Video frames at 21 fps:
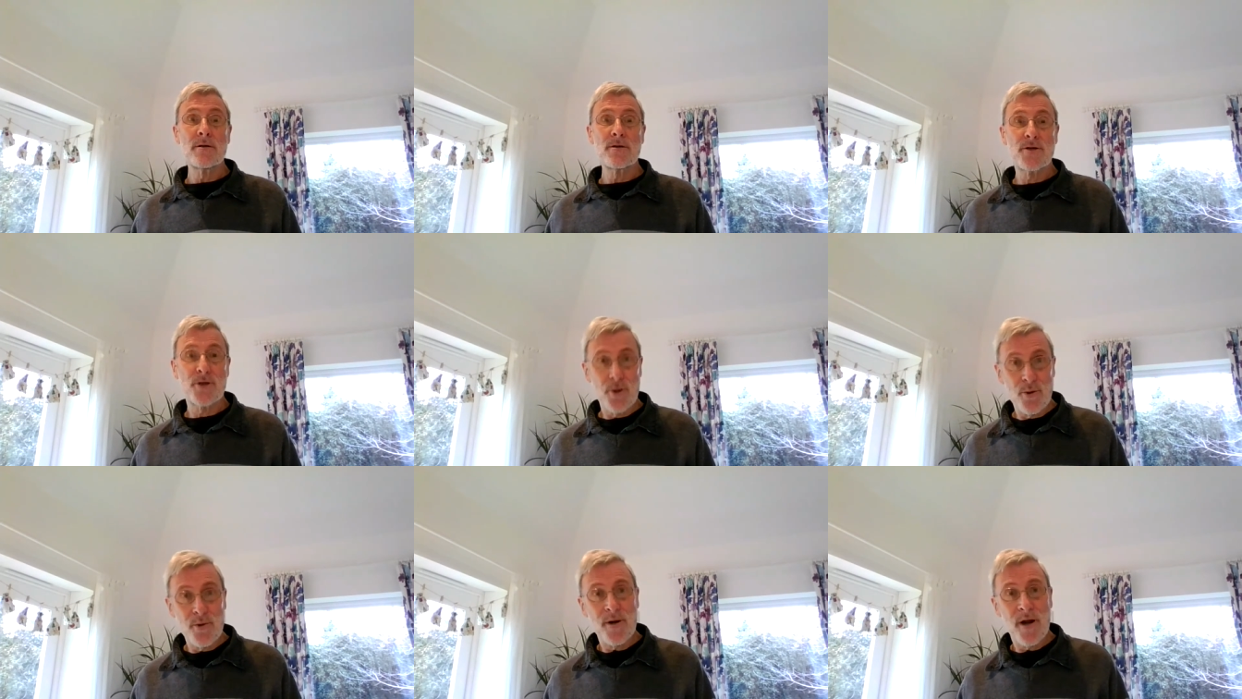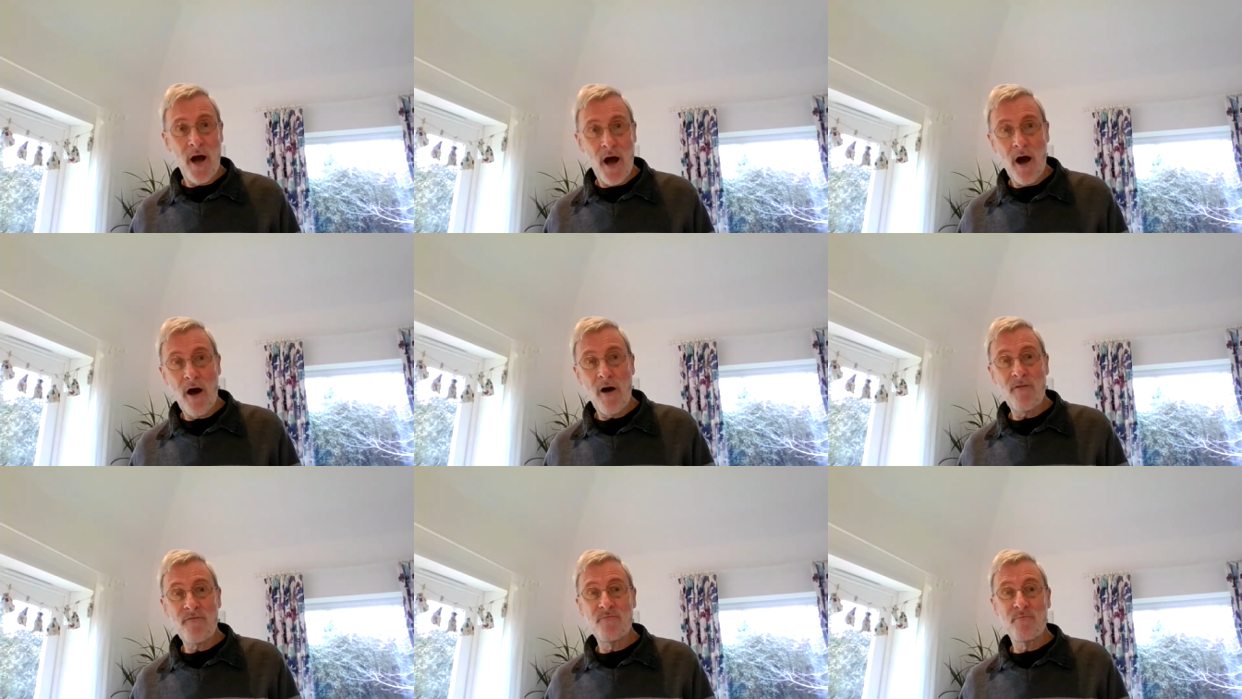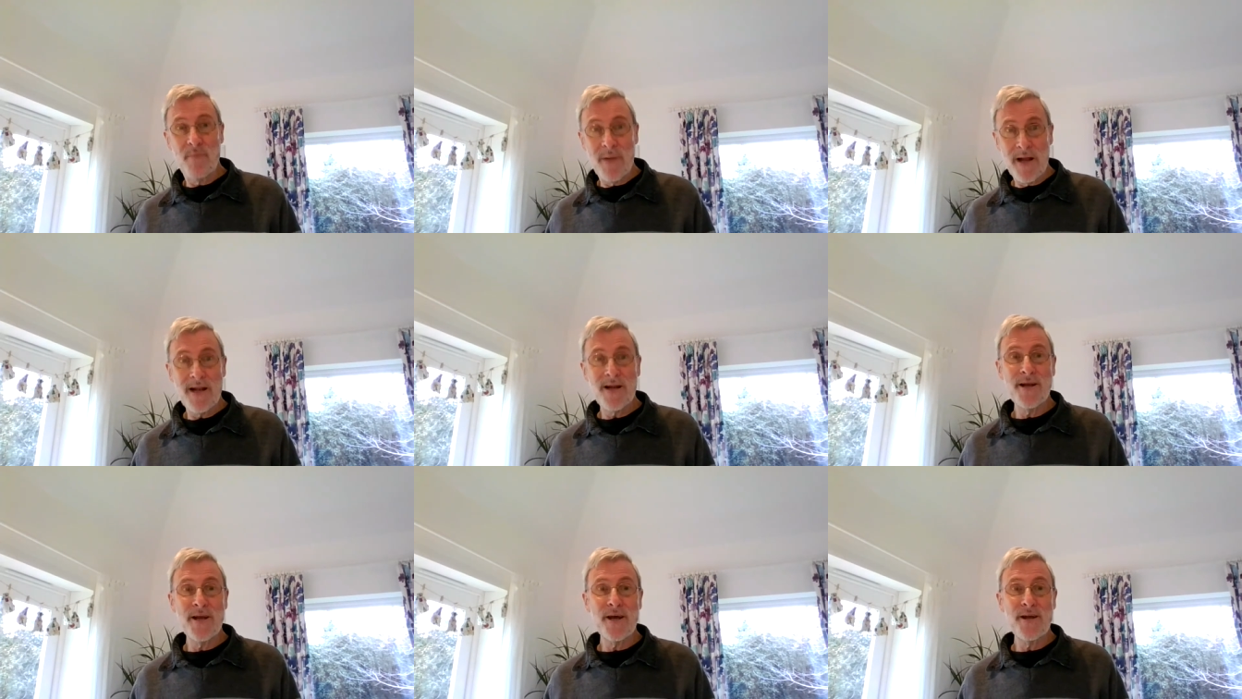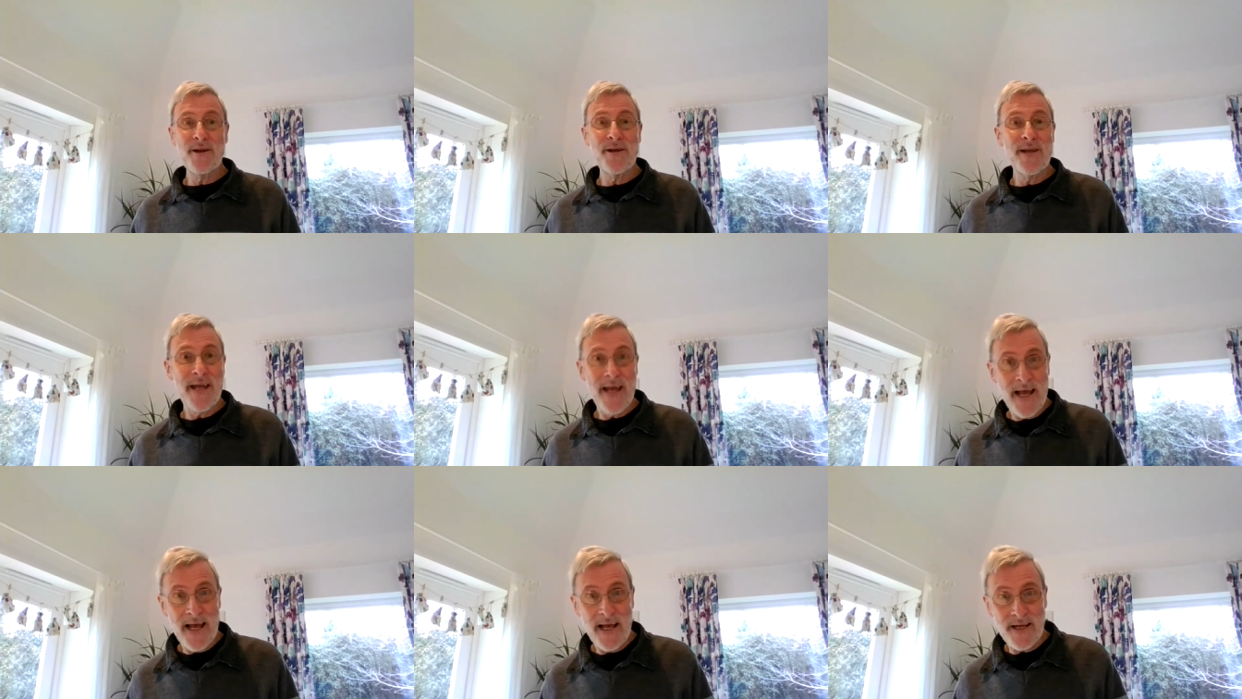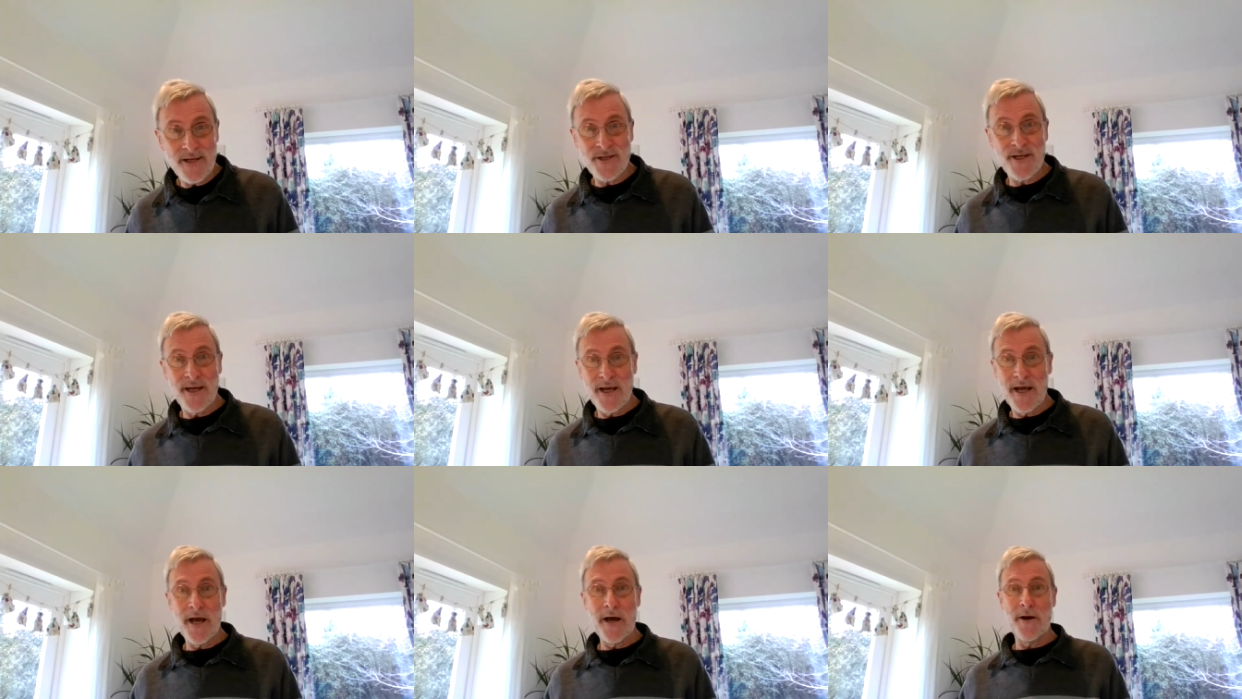two and a half million years
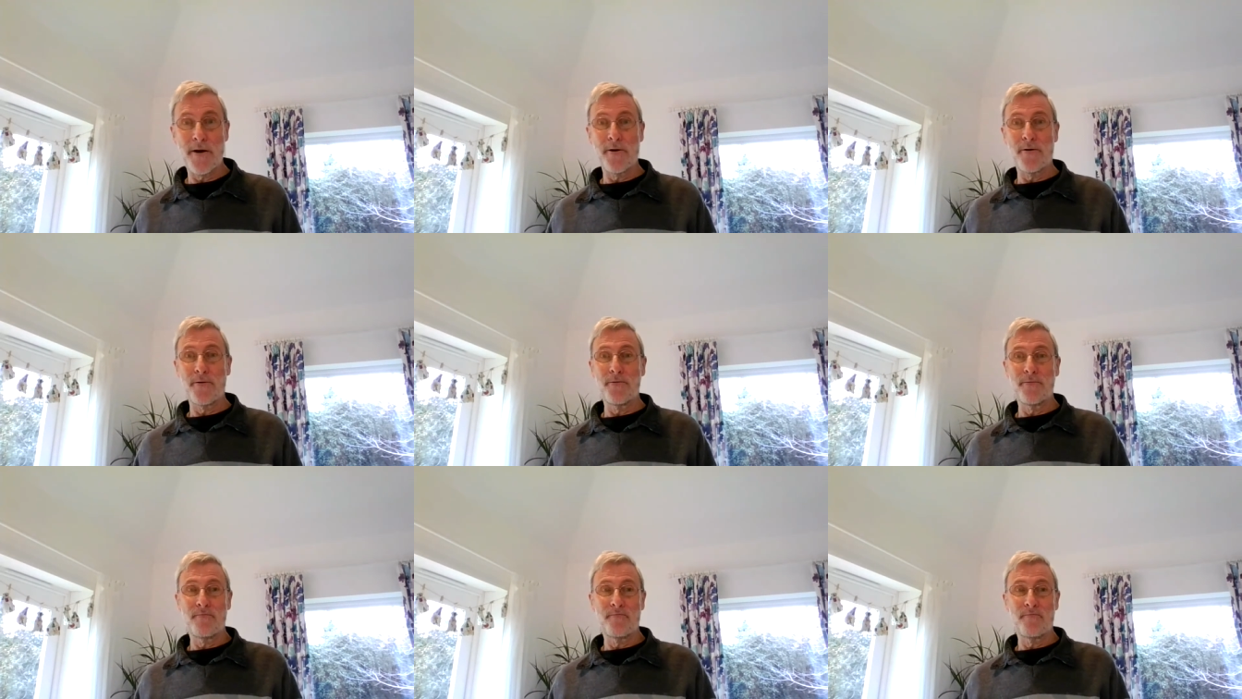ago.